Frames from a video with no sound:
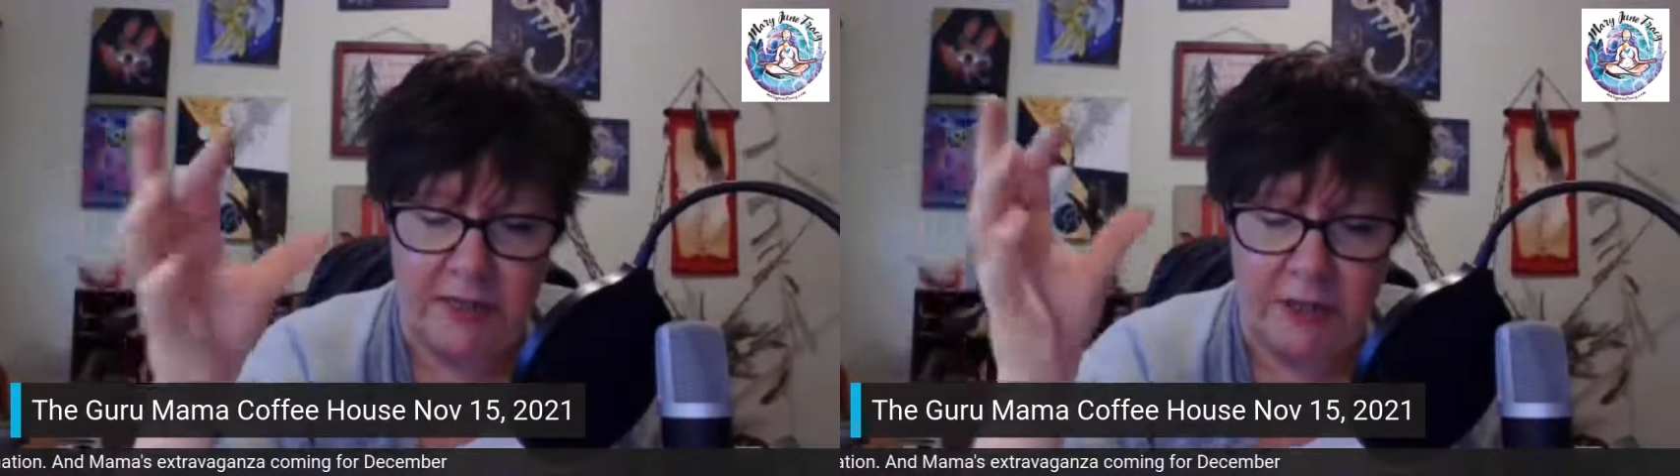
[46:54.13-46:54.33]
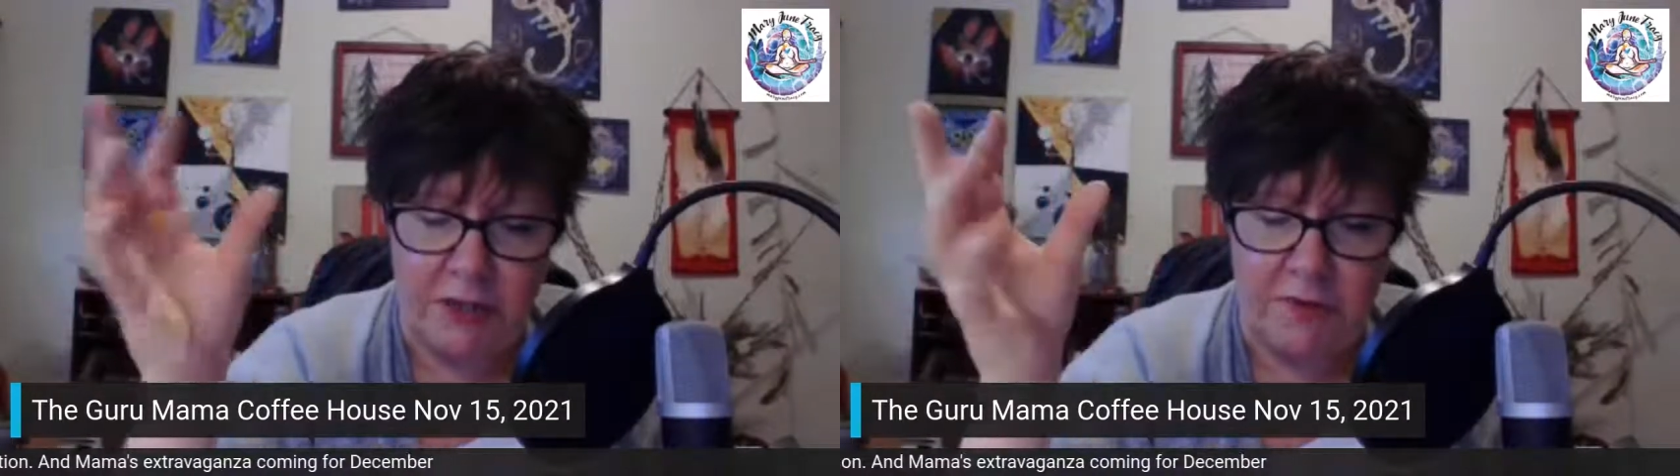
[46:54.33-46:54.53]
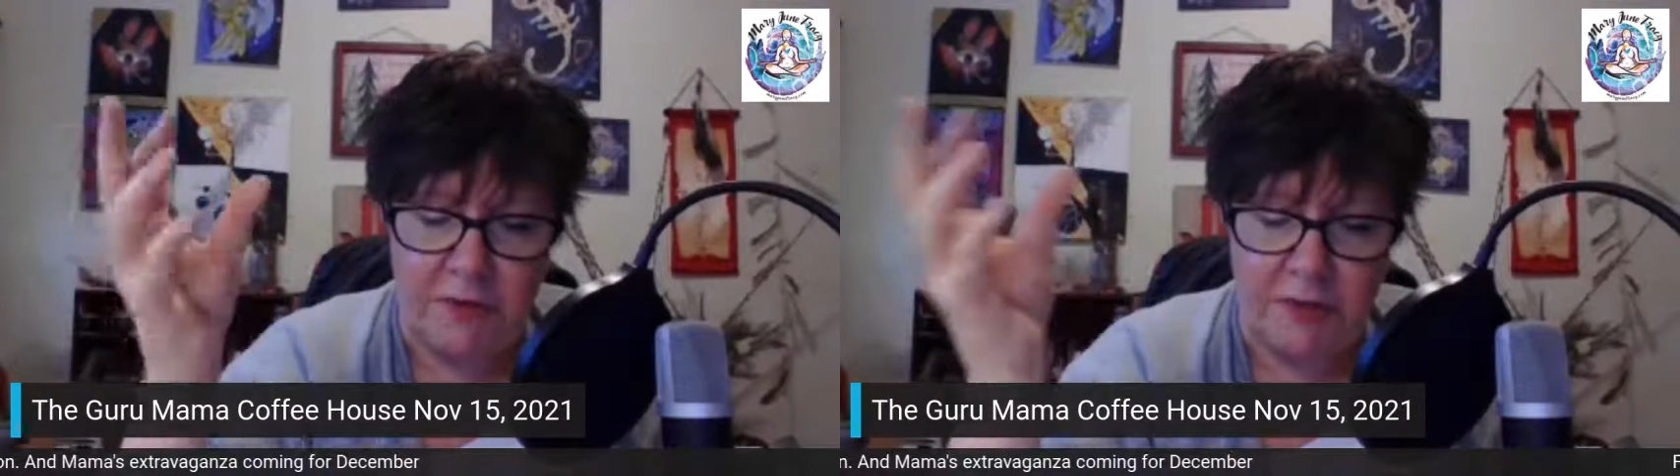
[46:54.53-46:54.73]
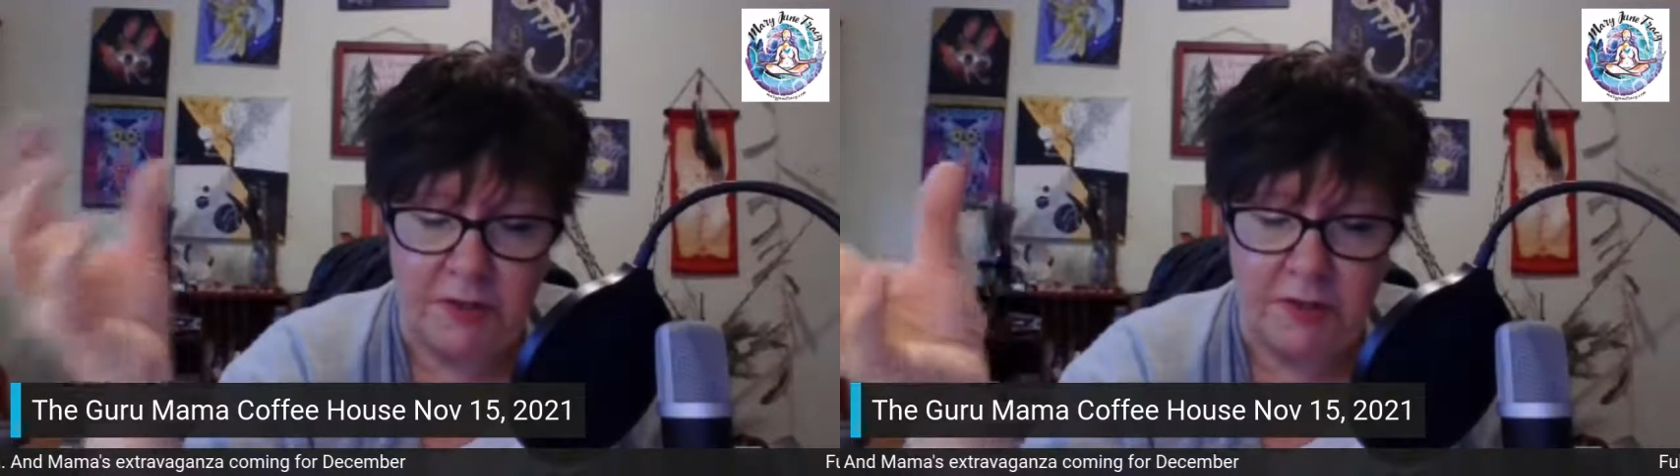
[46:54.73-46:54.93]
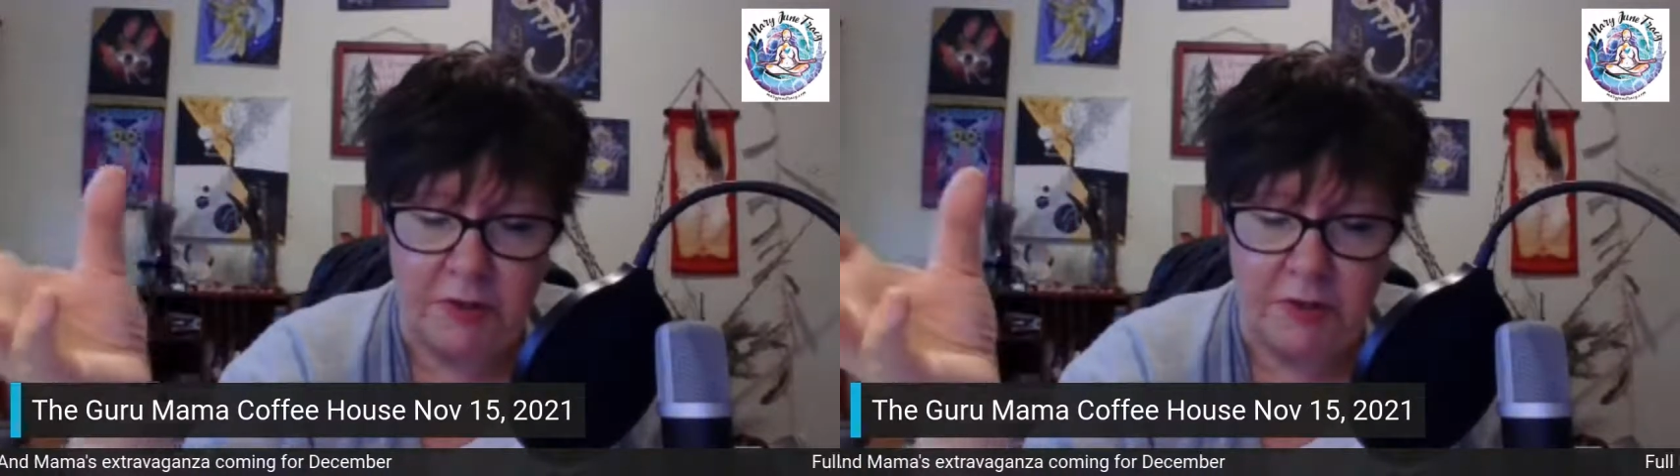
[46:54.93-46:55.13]
and the
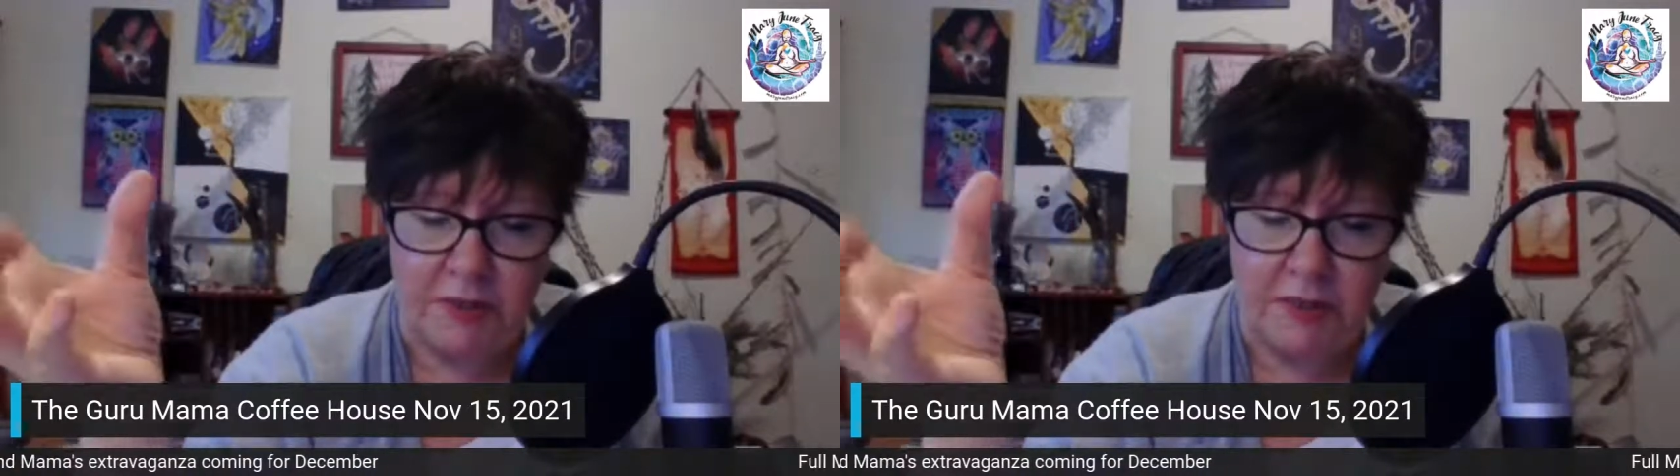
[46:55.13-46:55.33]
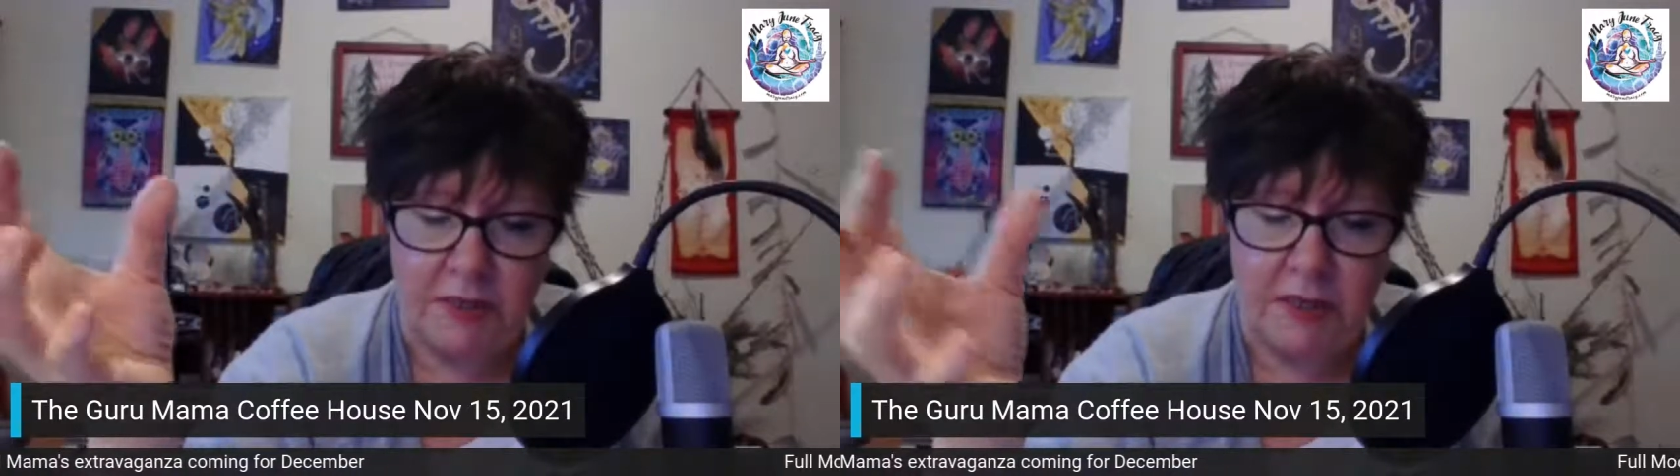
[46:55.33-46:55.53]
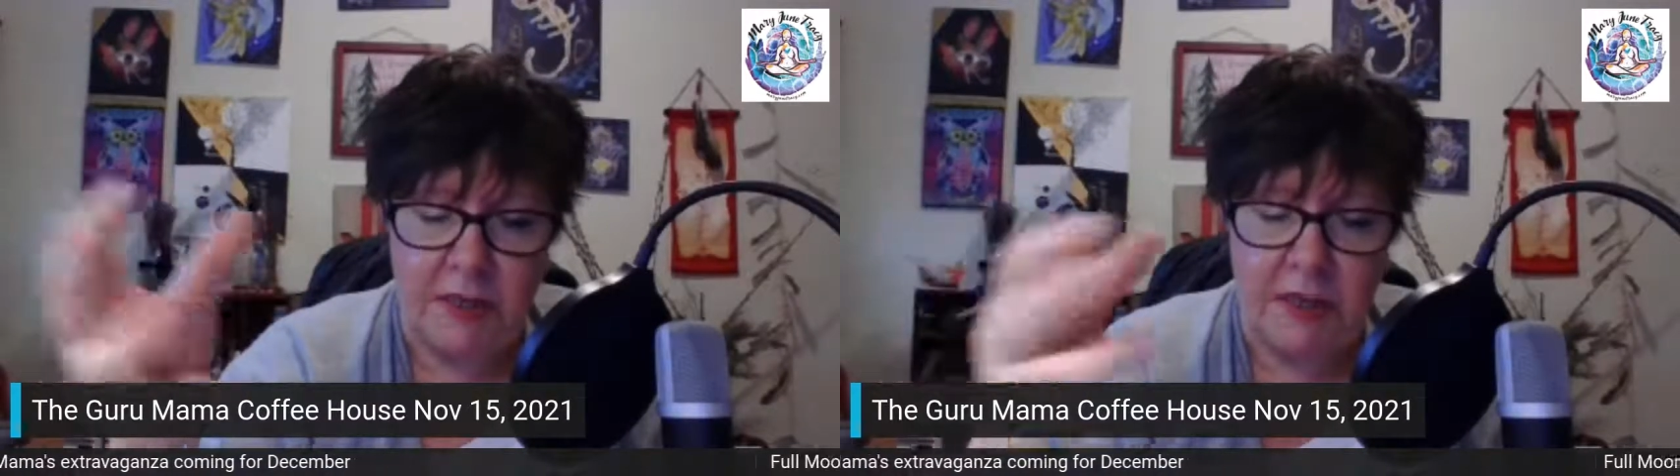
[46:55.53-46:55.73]
universal source